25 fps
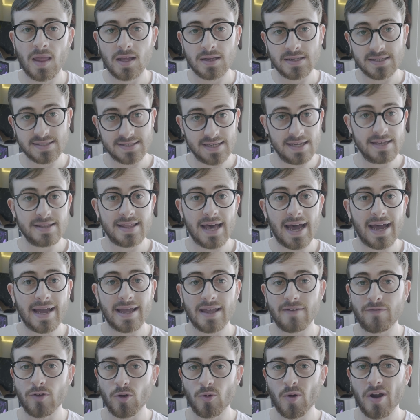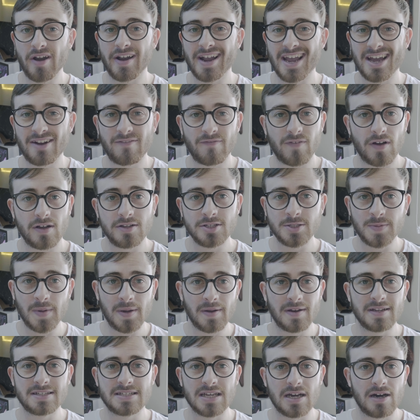See that? If you're wearing headphones, you'll be
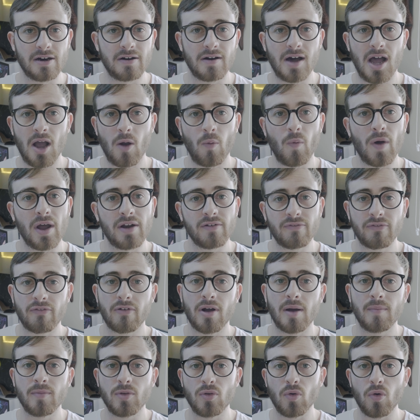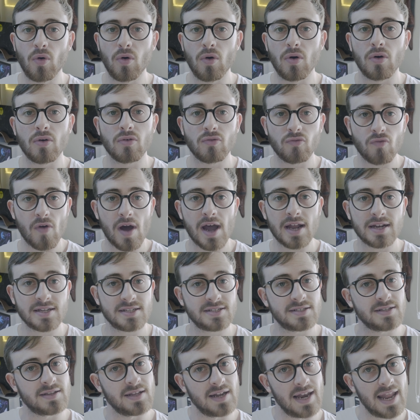able to tell I went from your right
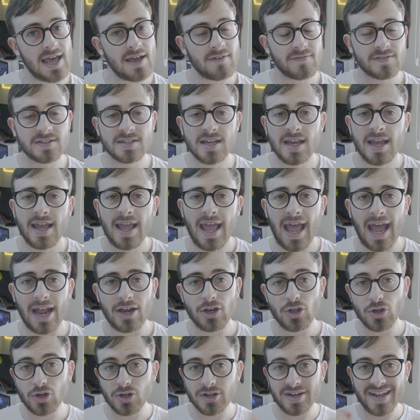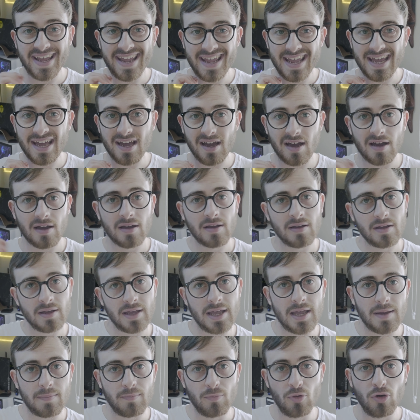to the left, and you could hear
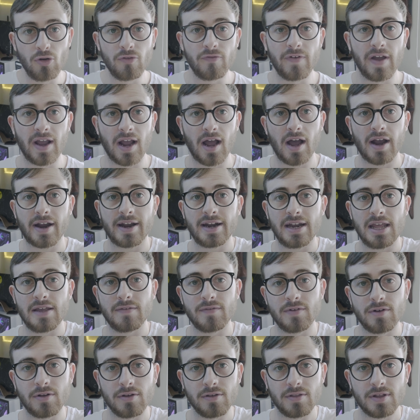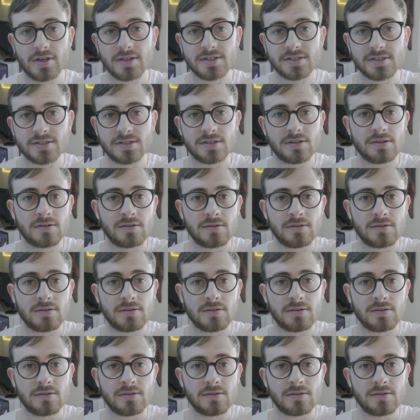it moving. I can even do this.